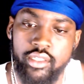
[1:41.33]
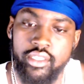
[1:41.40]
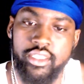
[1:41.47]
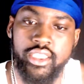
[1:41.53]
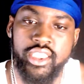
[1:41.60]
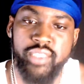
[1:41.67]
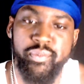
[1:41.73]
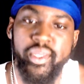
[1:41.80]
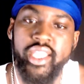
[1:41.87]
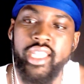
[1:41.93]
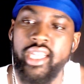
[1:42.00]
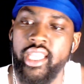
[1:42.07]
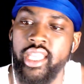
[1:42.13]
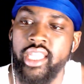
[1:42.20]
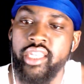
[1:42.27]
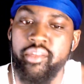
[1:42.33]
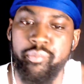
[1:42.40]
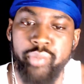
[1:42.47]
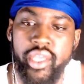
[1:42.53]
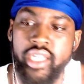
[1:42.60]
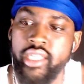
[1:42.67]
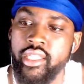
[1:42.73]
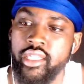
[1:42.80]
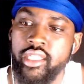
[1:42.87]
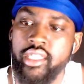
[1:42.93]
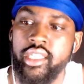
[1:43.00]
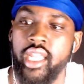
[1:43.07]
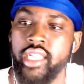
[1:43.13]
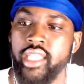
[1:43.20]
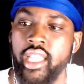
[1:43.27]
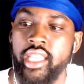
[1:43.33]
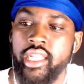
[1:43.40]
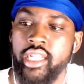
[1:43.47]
Speaking of independent, look like they in the